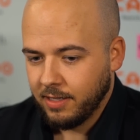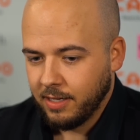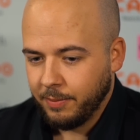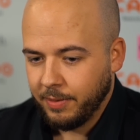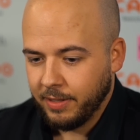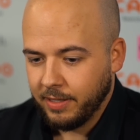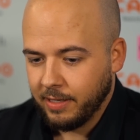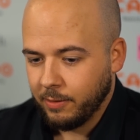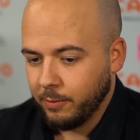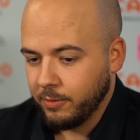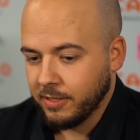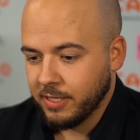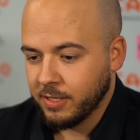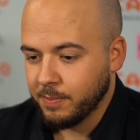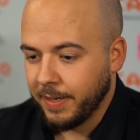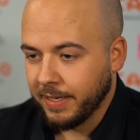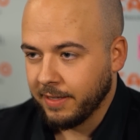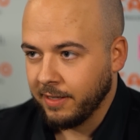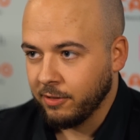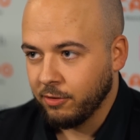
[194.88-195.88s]
I mean, I was
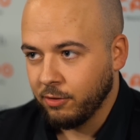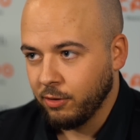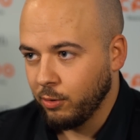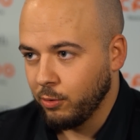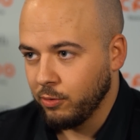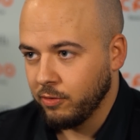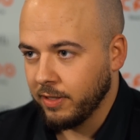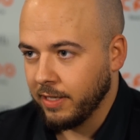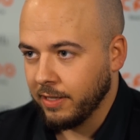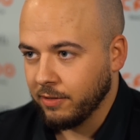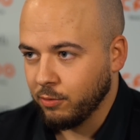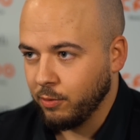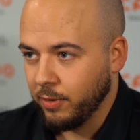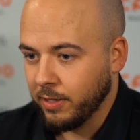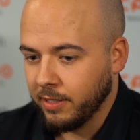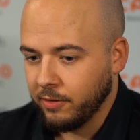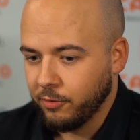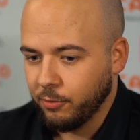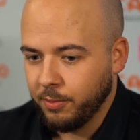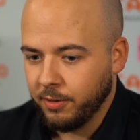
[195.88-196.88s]
expecting to lose against
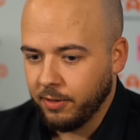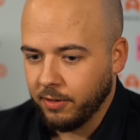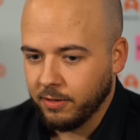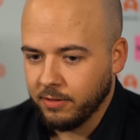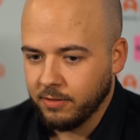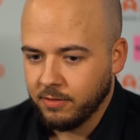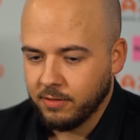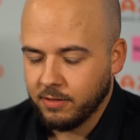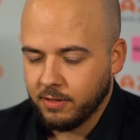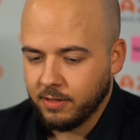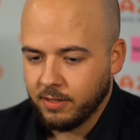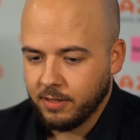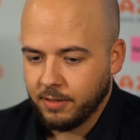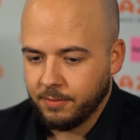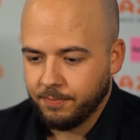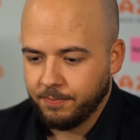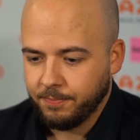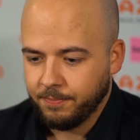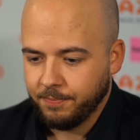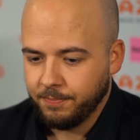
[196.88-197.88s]
Ricky, to be honest.
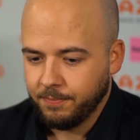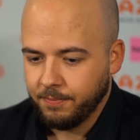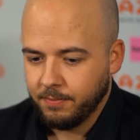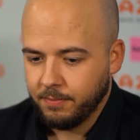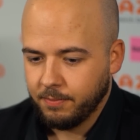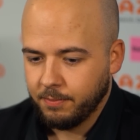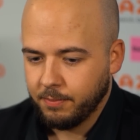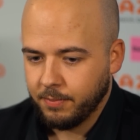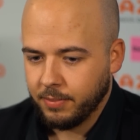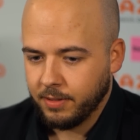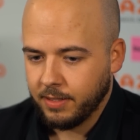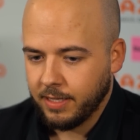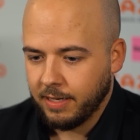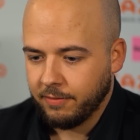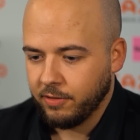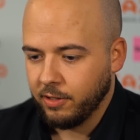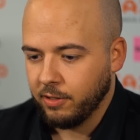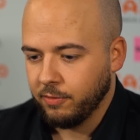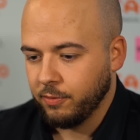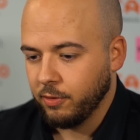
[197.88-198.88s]
But
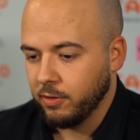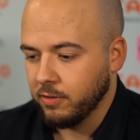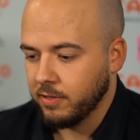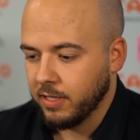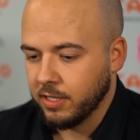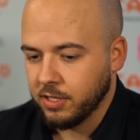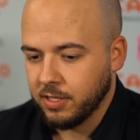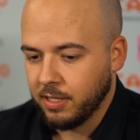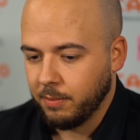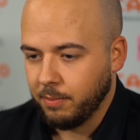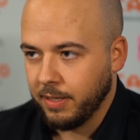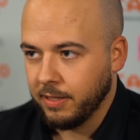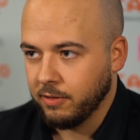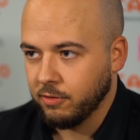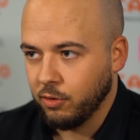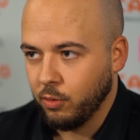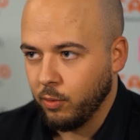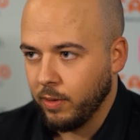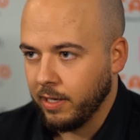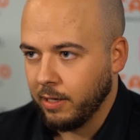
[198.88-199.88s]
after the first session, I played
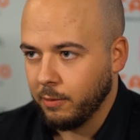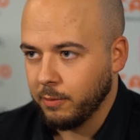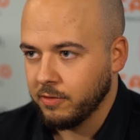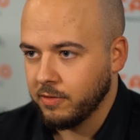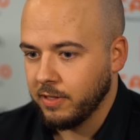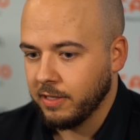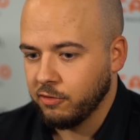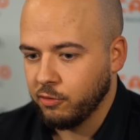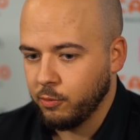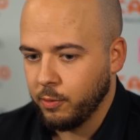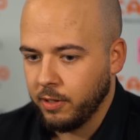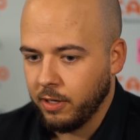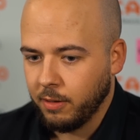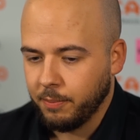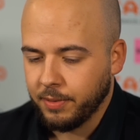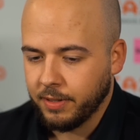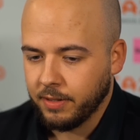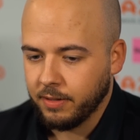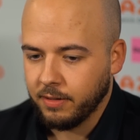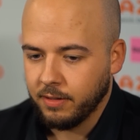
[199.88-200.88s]
so well. I was 6-3
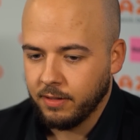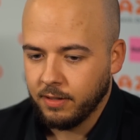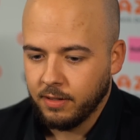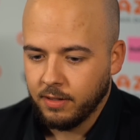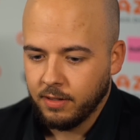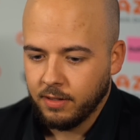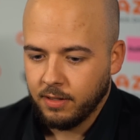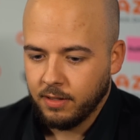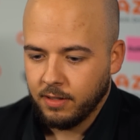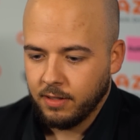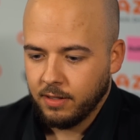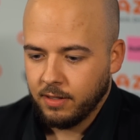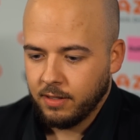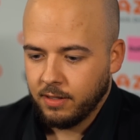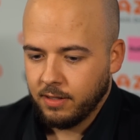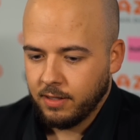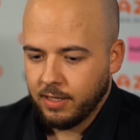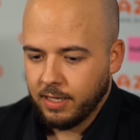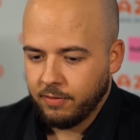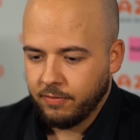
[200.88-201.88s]
up, and
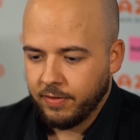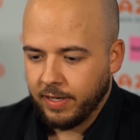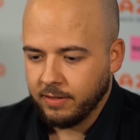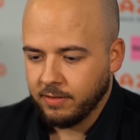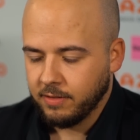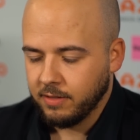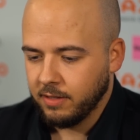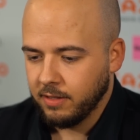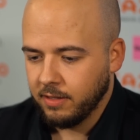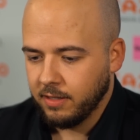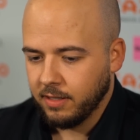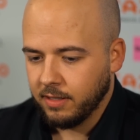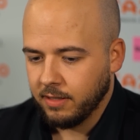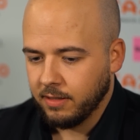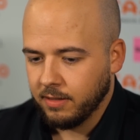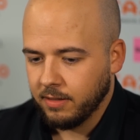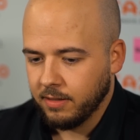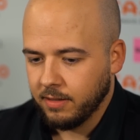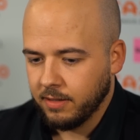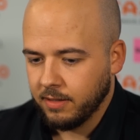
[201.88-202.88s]
I fancied it.
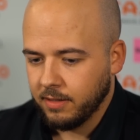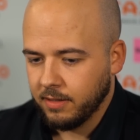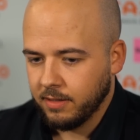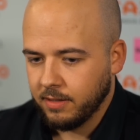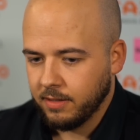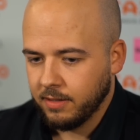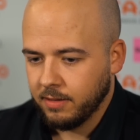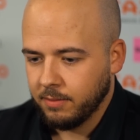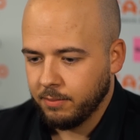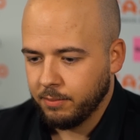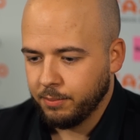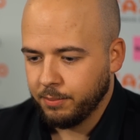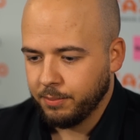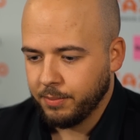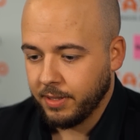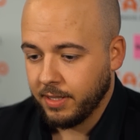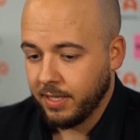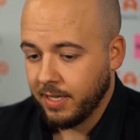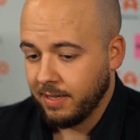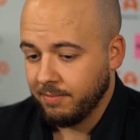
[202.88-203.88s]

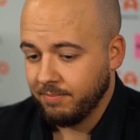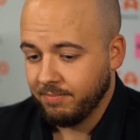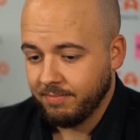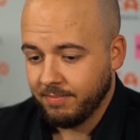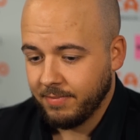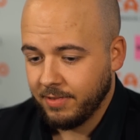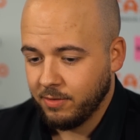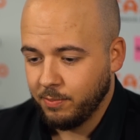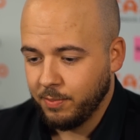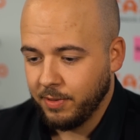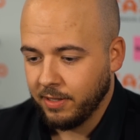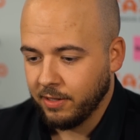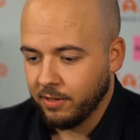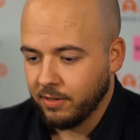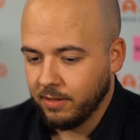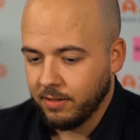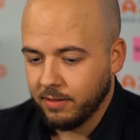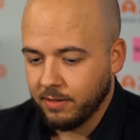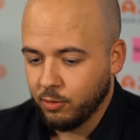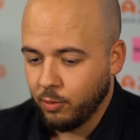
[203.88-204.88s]
It's been an
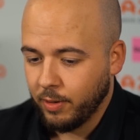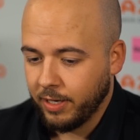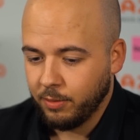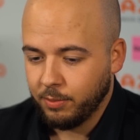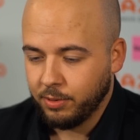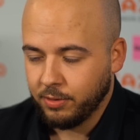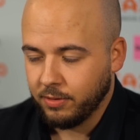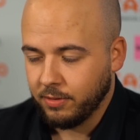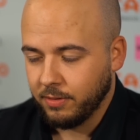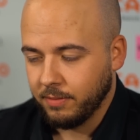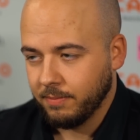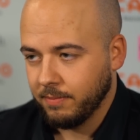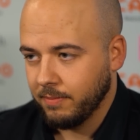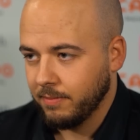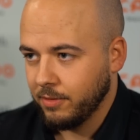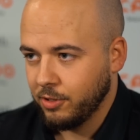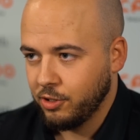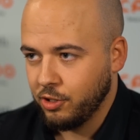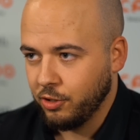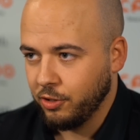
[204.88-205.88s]
incredible
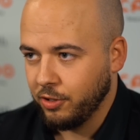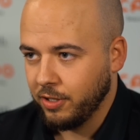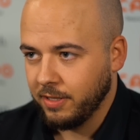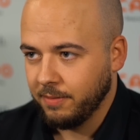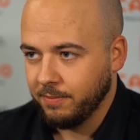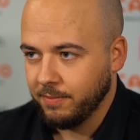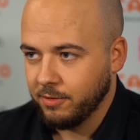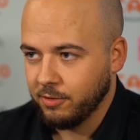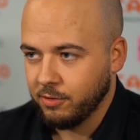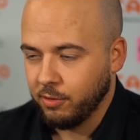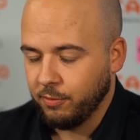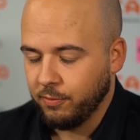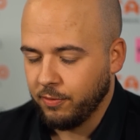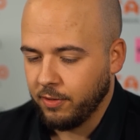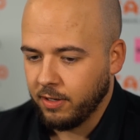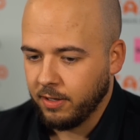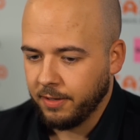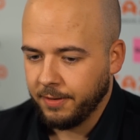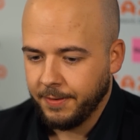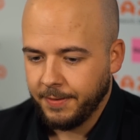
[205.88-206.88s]
journey so
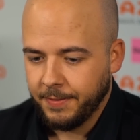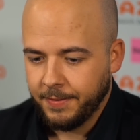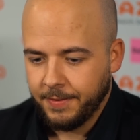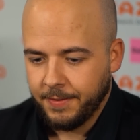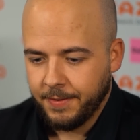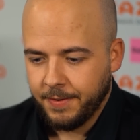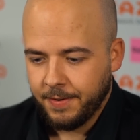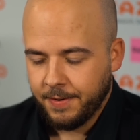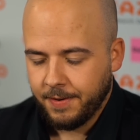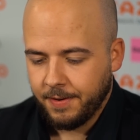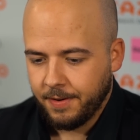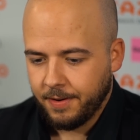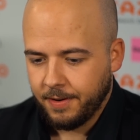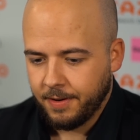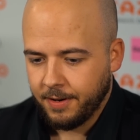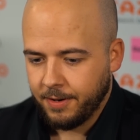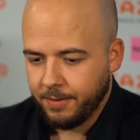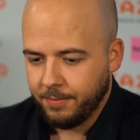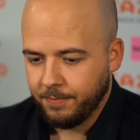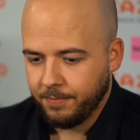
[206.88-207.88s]
far.
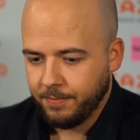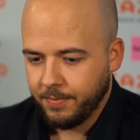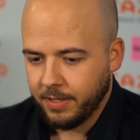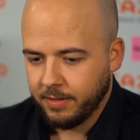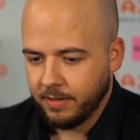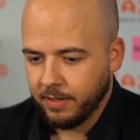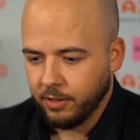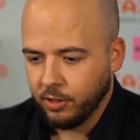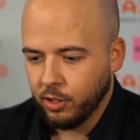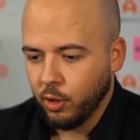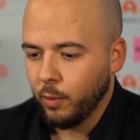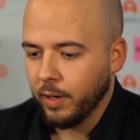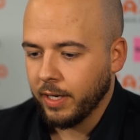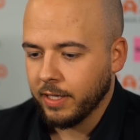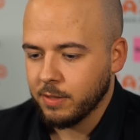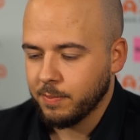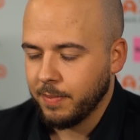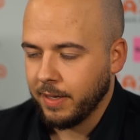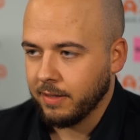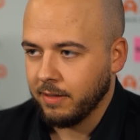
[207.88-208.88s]
I think no one
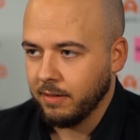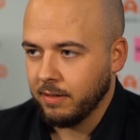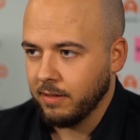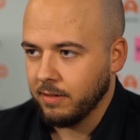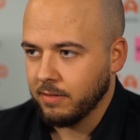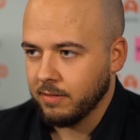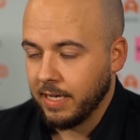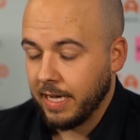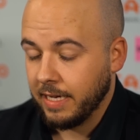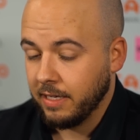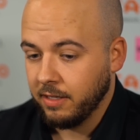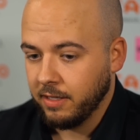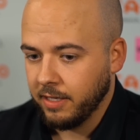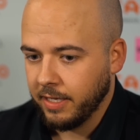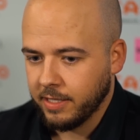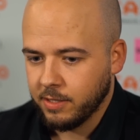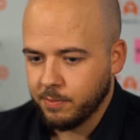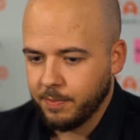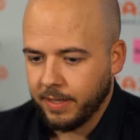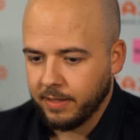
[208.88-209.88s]
expected this. I didn't
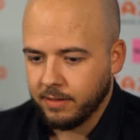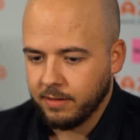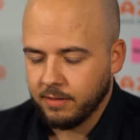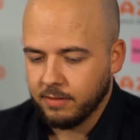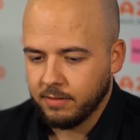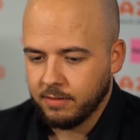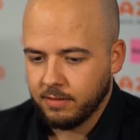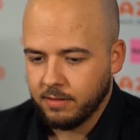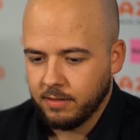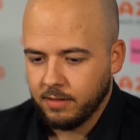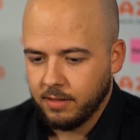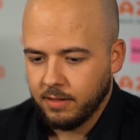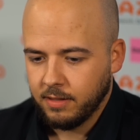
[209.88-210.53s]
expect this.